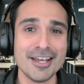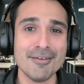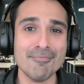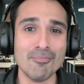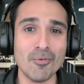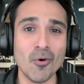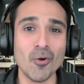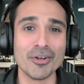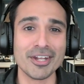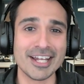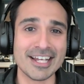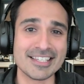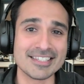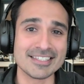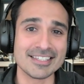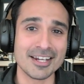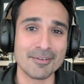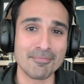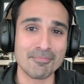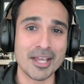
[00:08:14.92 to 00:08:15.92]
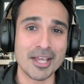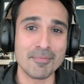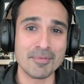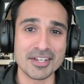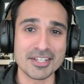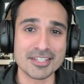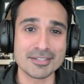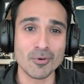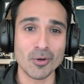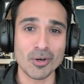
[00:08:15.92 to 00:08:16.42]
more data than maybe
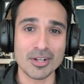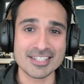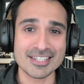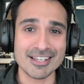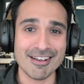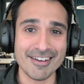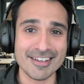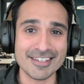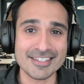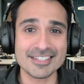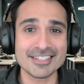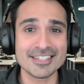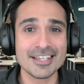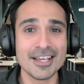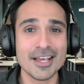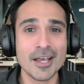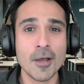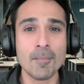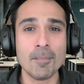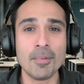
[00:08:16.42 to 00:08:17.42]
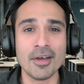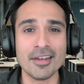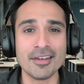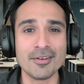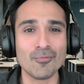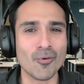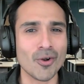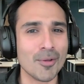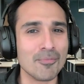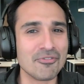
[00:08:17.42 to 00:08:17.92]
a smaller site.
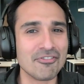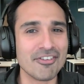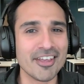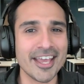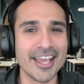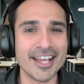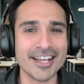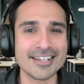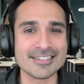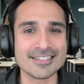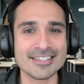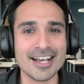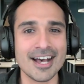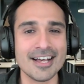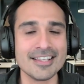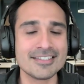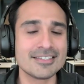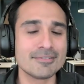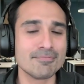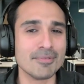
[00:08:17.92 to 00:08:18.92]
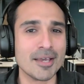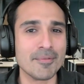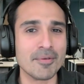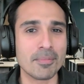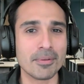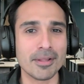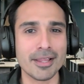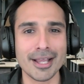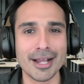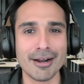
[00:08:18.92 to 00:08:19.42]
But what I'm saying is that maybe
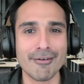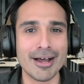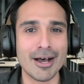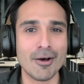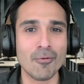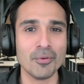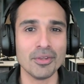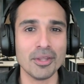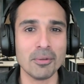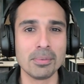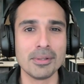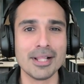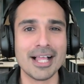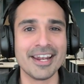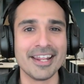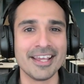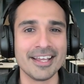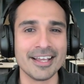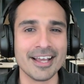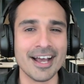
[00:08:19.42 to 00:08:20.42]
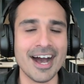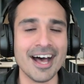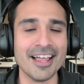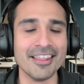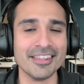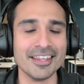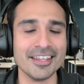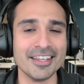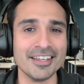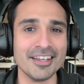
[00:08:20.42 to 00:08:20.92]
playing around with the planning
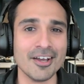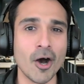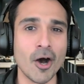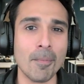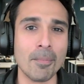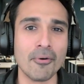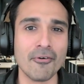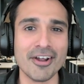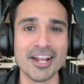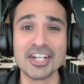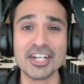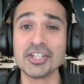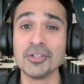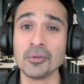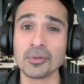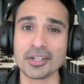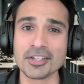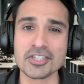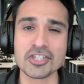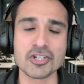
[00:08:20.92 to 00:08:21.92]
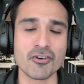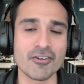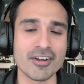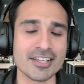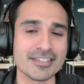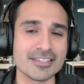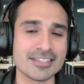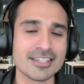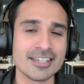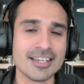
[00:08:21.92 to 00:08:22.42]
and the operational
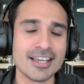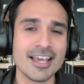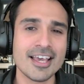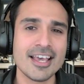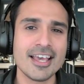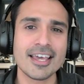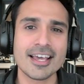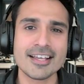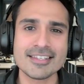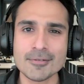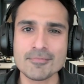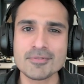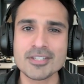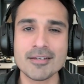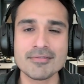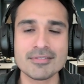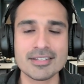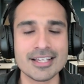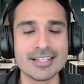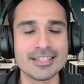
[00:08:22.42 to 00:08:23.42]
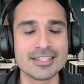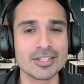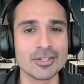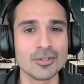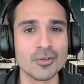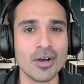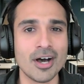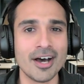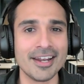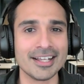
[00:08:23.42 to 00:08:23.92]
constraints can sometimes lead
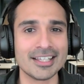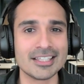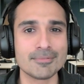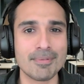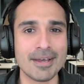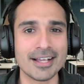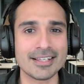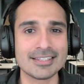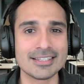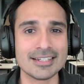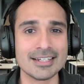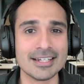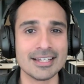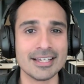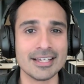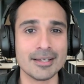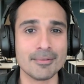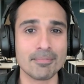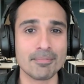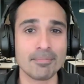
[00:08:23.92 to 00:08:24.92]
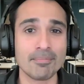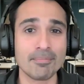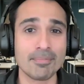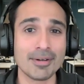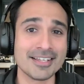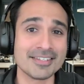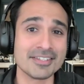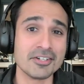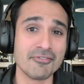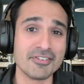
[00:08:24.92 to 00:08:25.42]
to unexpectedly
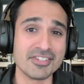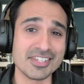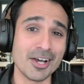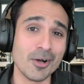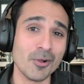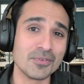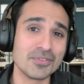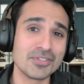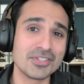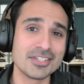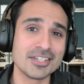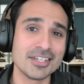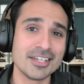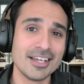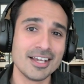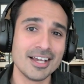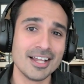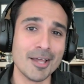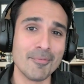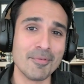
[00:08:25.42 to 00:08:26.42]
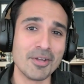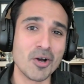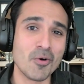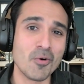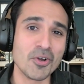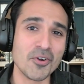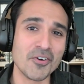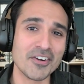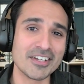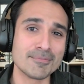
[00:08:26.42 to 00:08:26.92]
pleasant results. Let me know
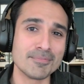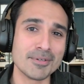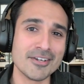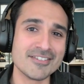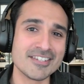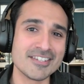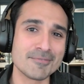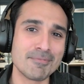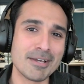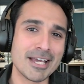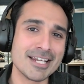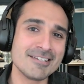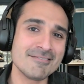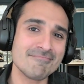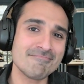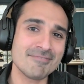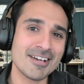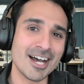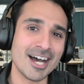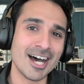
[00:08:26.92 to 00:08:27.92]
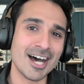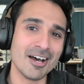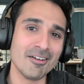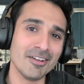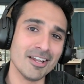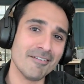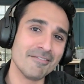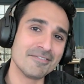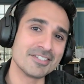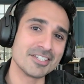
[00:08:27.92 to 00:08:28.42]
what your experience has been.
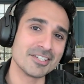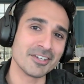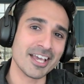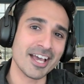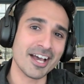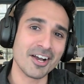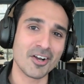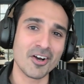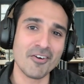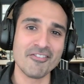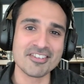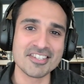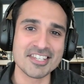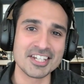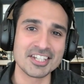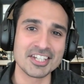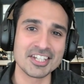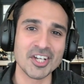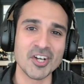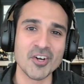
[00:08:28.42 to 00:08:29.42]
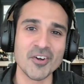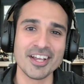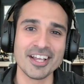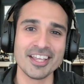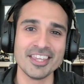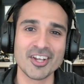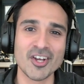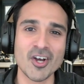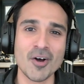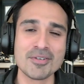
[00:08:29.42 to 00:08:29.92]
Love to get a conversation going
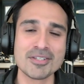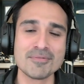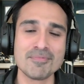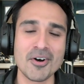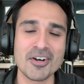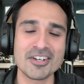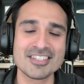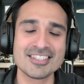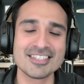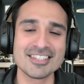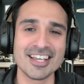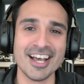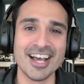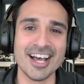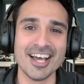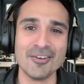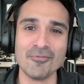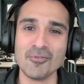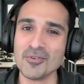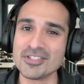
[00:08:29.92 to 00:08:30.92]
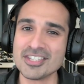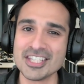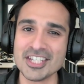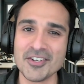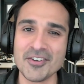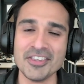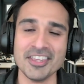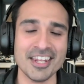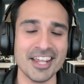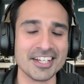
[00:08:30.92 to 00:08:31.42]
in the comments box, and we'll see
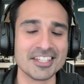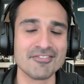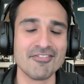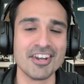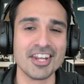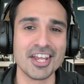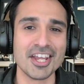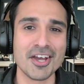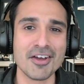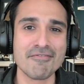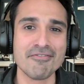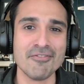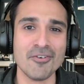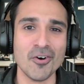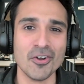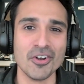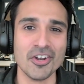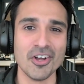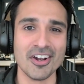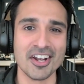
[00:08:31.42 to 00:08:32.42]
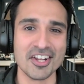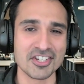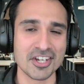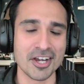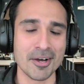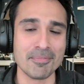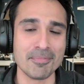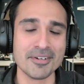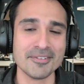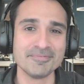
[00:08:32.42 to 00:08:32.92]
you in the next video for Knowledge
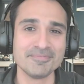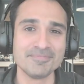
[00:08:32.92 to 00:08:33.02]
Hub.